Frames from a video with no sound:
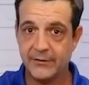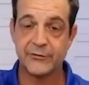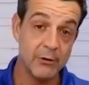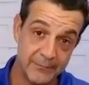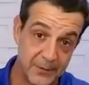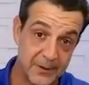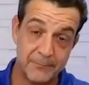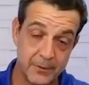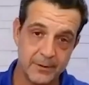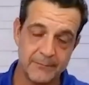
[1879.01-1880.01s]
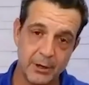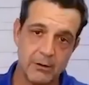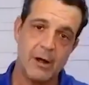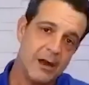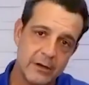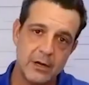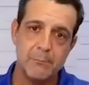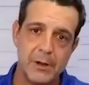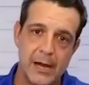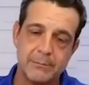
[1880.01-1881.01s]
So if, if, if you know, that oh, doesn't
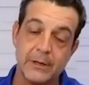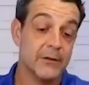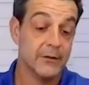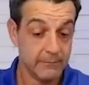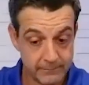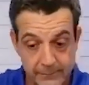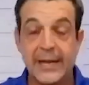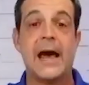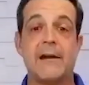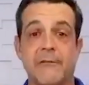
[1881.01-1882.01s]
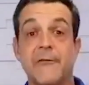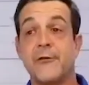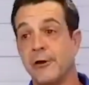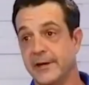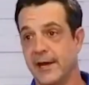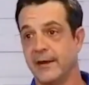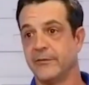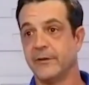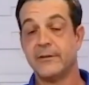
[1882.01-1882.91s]
impact me, get out of it for 30 days.